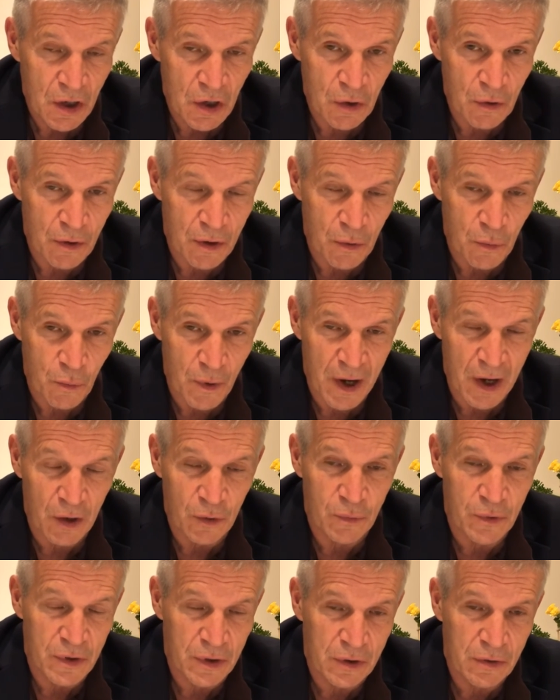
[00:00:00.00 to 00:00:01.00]
who are well
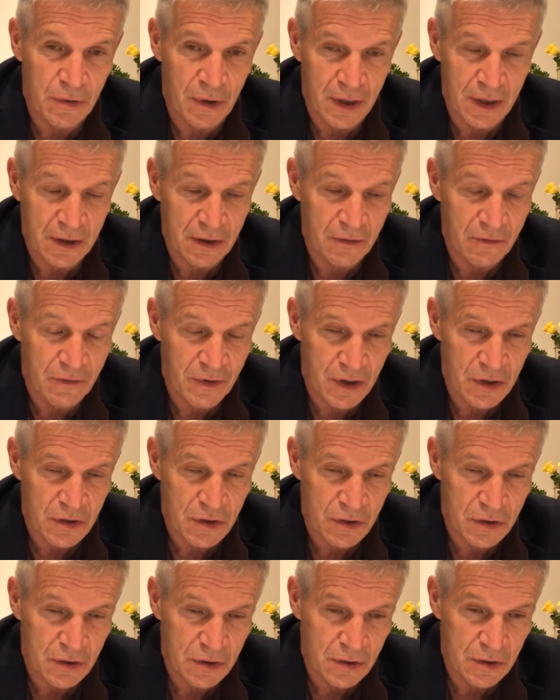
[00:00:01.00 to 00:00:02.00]
with a chronic
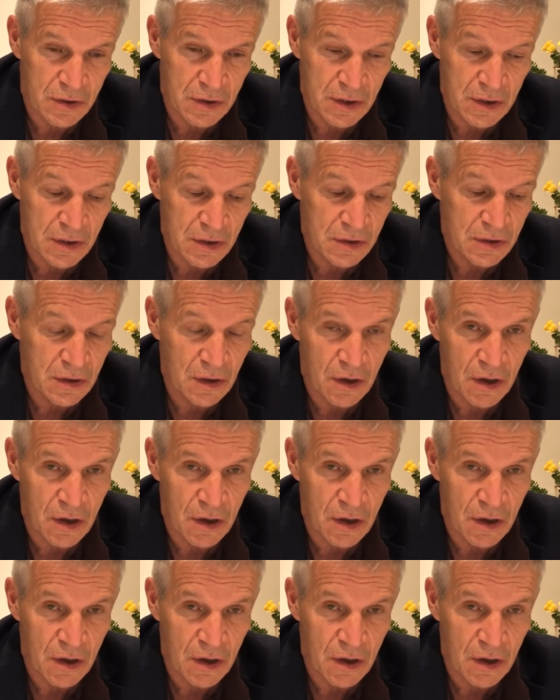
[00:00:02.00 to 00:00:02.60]
infectious disease